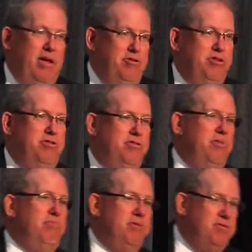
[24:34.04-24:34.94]
just the
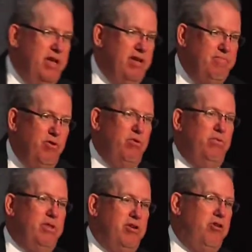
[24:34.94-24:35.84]
simplest thing of
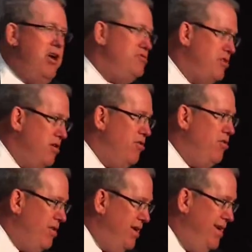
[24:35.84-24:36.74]
knowing what the costs are
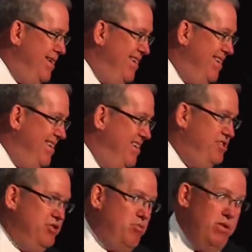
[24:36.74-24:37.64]
locally
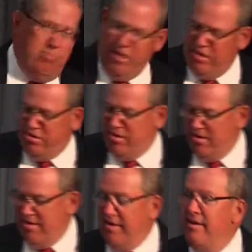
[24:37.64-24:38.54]
is just one piece.
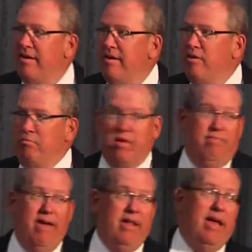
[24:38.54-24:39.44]

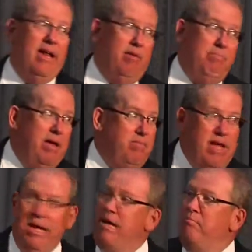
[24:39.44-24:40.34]
Because if you add that up,
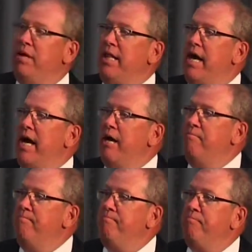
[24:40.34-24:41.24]
that can be a lot.
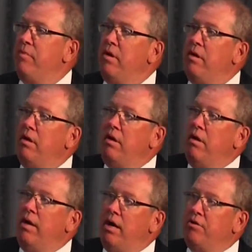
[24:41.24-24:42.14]

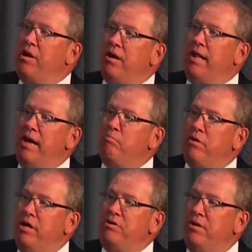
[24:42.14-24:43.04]
Healthcare
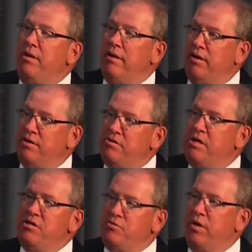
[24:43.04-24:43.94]
collaboration on the
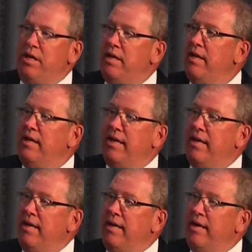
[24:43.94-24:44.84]
C-suite,
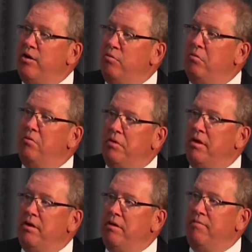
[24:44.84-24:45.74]

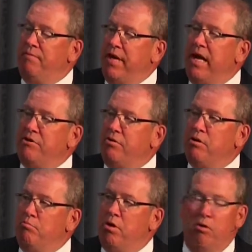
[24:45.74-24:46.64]
the financial
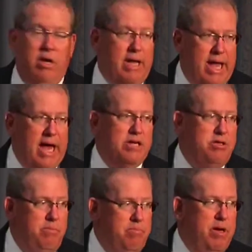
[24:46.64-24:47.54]
component
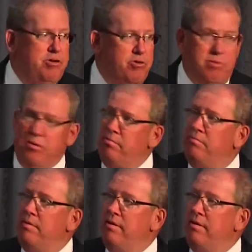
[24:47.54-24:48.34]
has to be measurable.